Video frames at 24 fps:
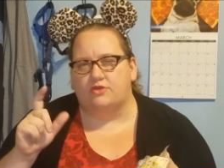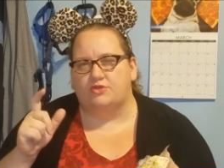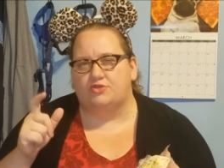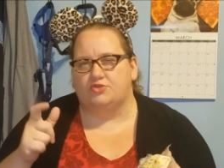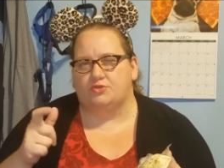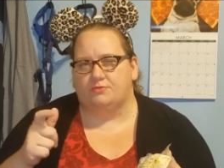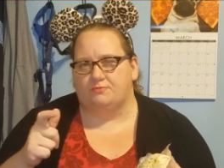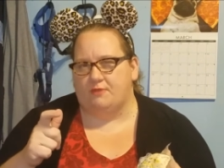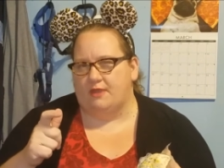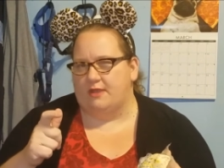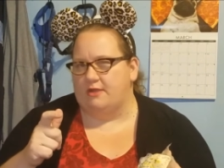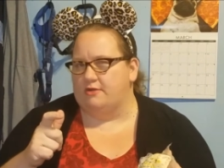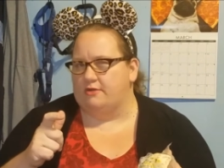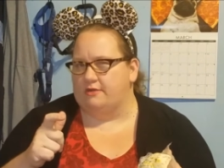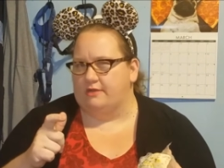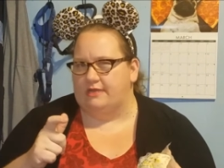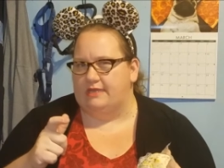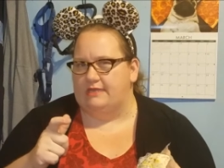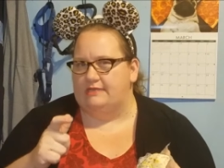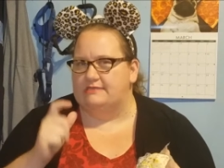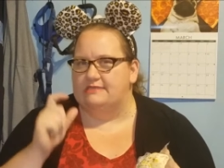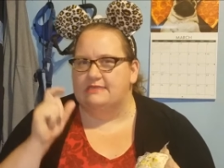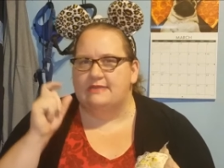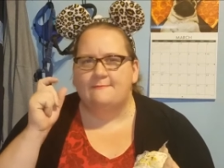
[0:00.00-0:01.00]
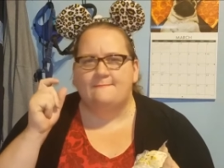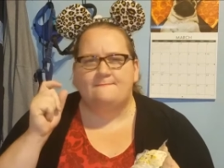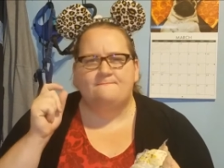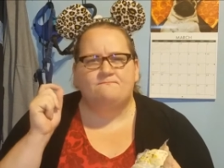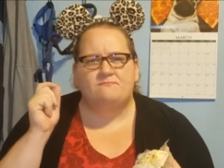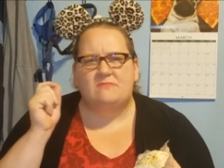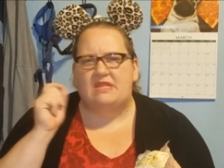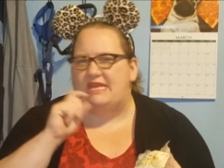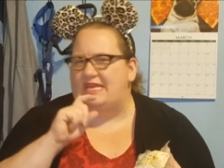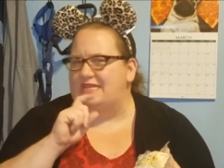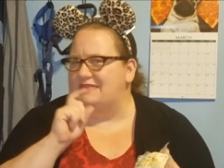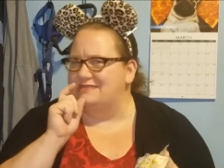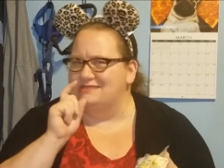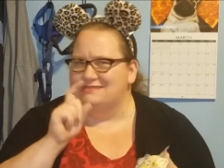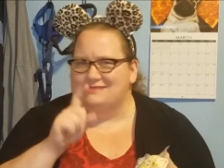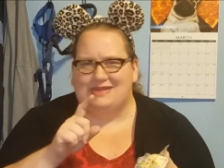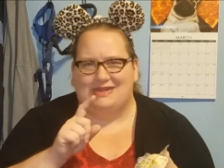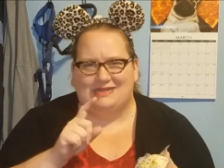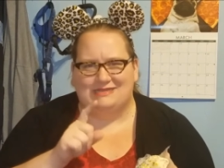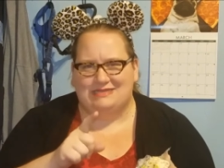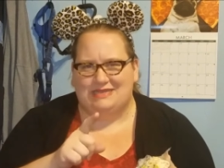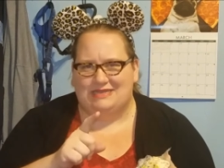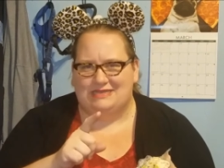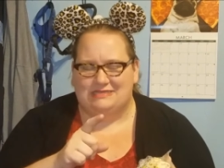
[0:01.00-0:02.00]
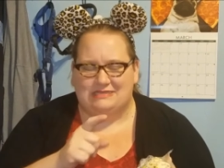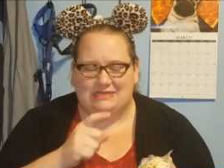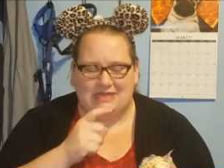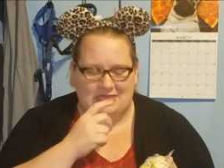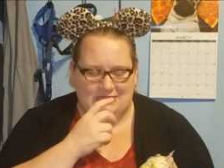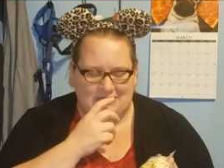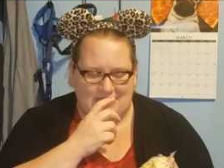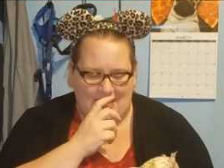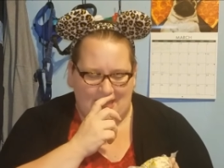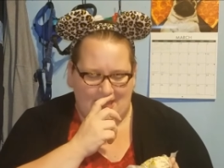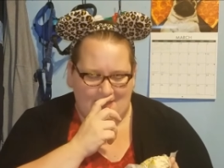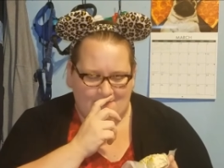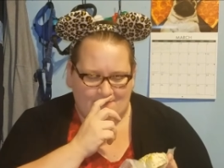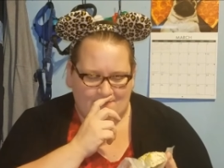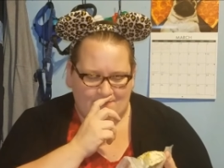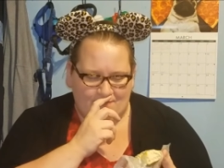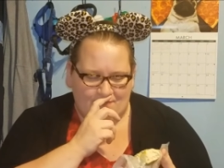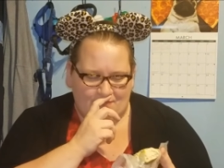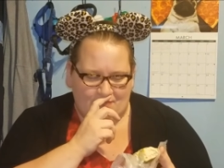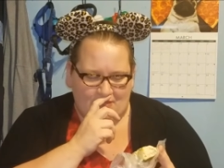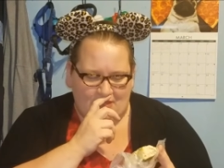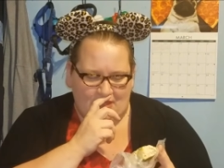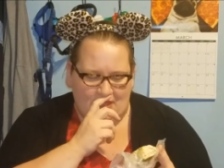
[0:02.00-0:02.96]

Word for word: or shortbread cookies. It does not taste like that.